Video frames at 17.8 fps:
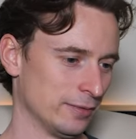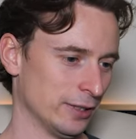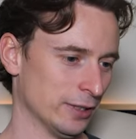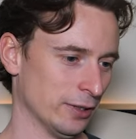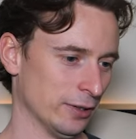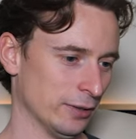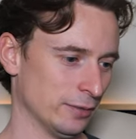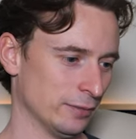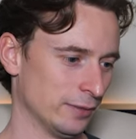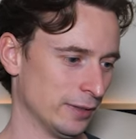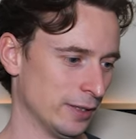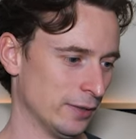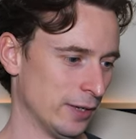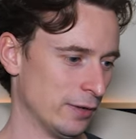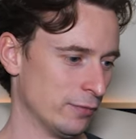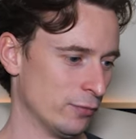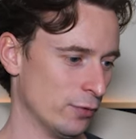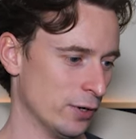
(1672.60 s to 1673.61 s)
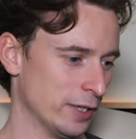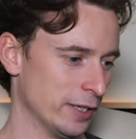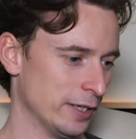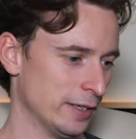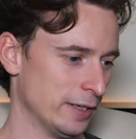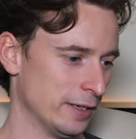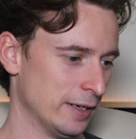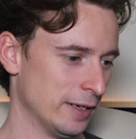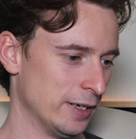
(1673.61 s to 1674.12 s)
he's
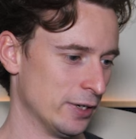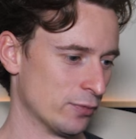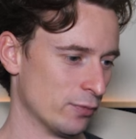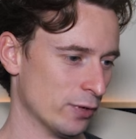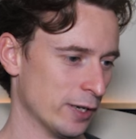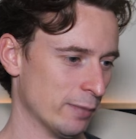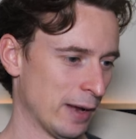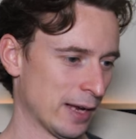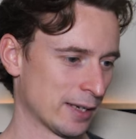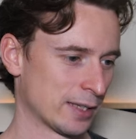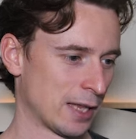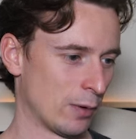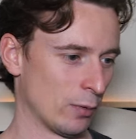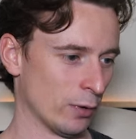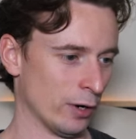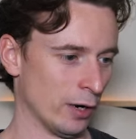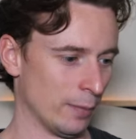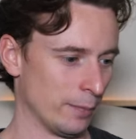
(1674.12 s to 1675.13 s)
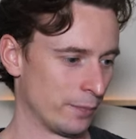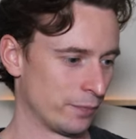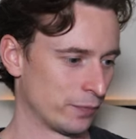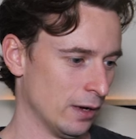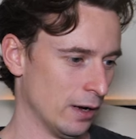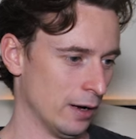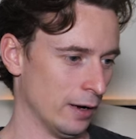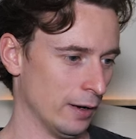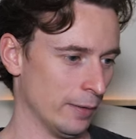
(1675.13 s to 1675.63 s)
really messed that one up.
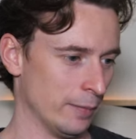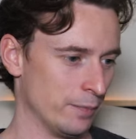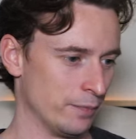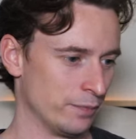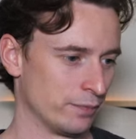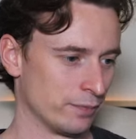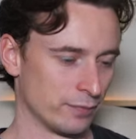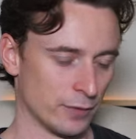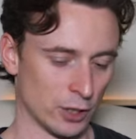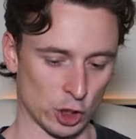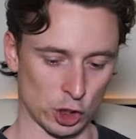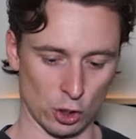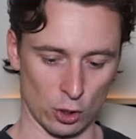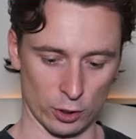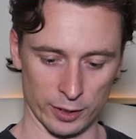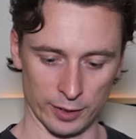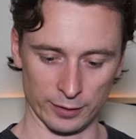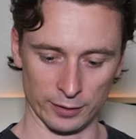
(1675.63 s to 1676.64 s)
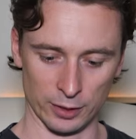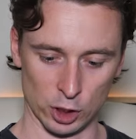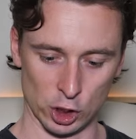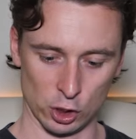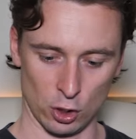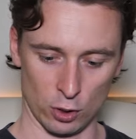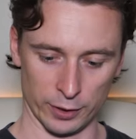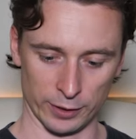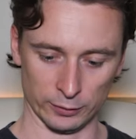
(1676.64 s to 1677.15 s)
A shocking
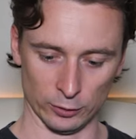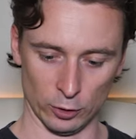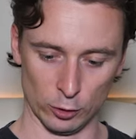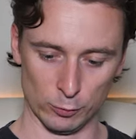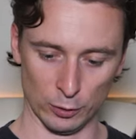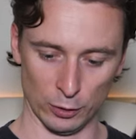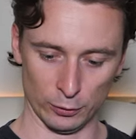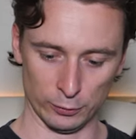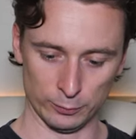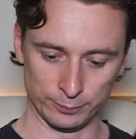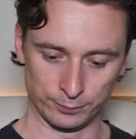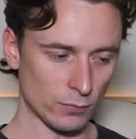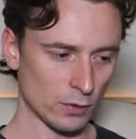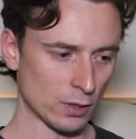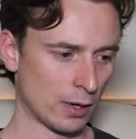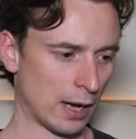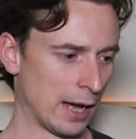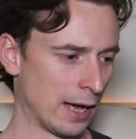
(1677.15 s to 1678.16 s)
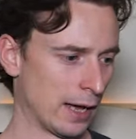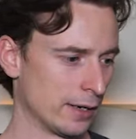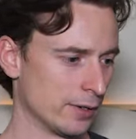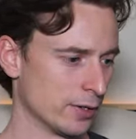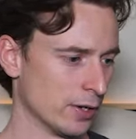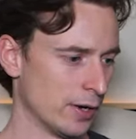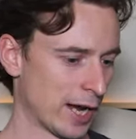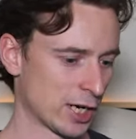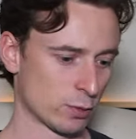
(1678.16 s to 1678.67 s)
low blow. And
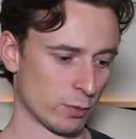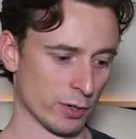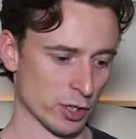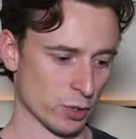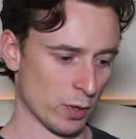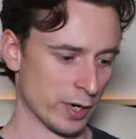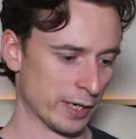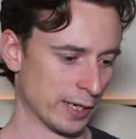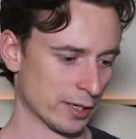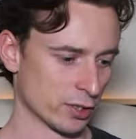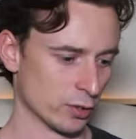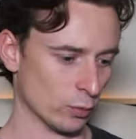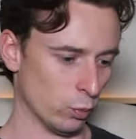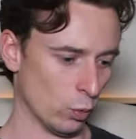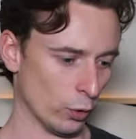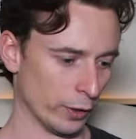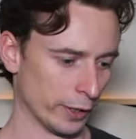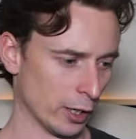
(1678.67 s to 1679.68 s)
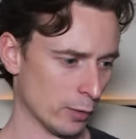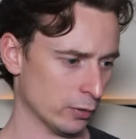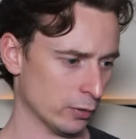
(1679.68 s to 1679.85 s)
the next one is when he gets the warning, I